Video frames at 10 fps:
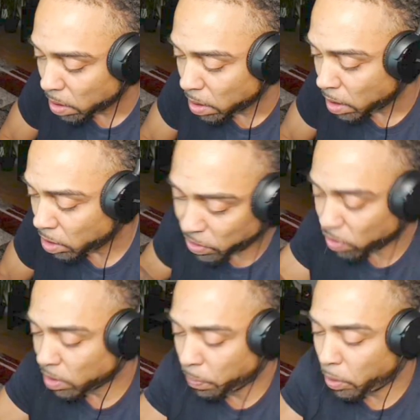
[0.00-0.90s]
And you'd be
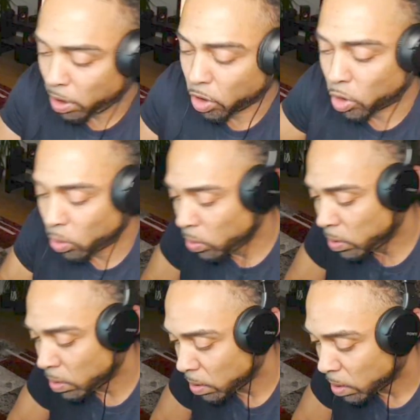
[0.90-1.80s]
drawing the pot of
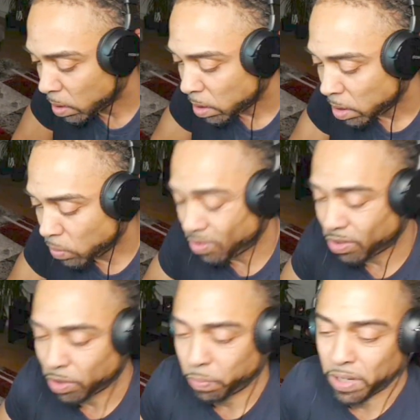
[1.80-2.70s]
gold? You wouldn't
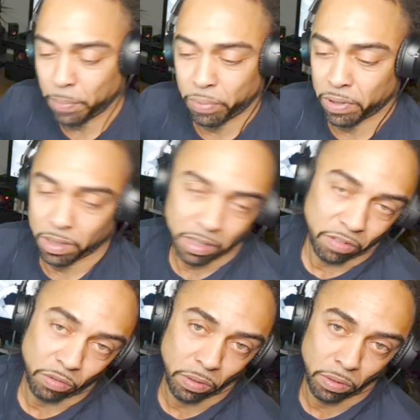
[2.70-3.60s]
draw the leprechaun
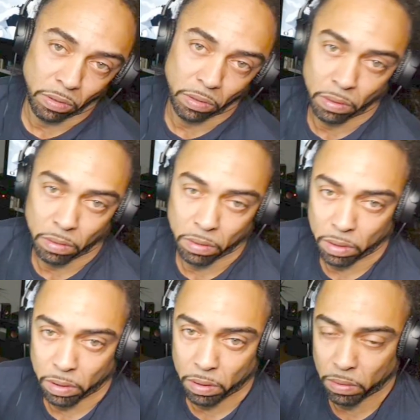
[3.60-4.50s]
unless you're a good
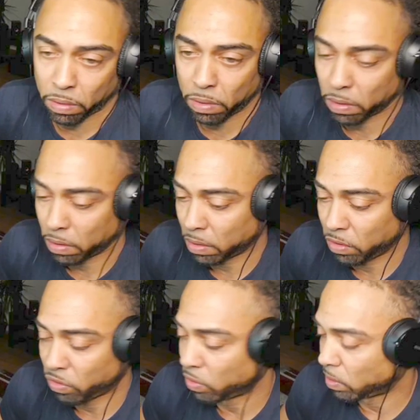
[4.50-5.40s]

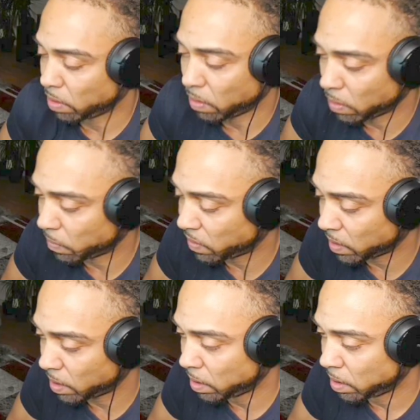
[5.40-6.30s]
drawer, you know what I'm
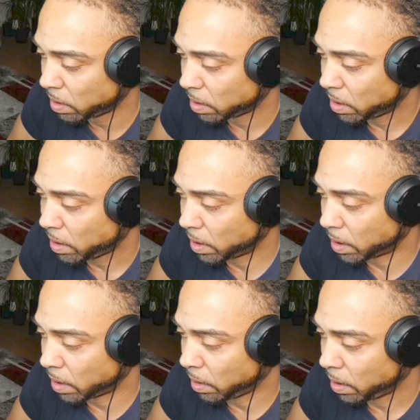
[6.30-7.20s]
saying?
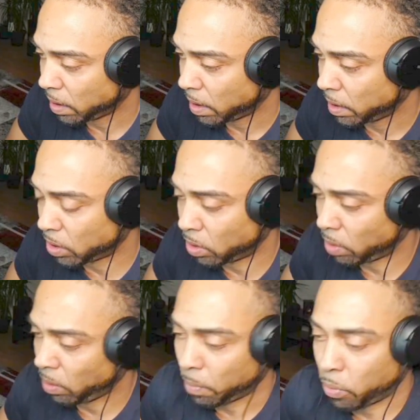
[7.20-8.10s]
Yeah. You
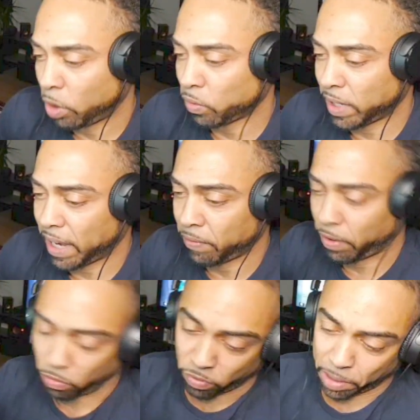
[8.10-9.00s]
know, boys would
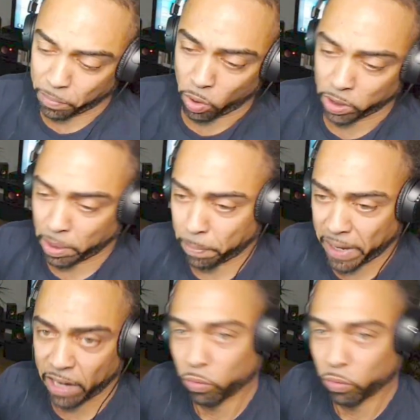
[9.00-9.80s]
have rainbow on their bags with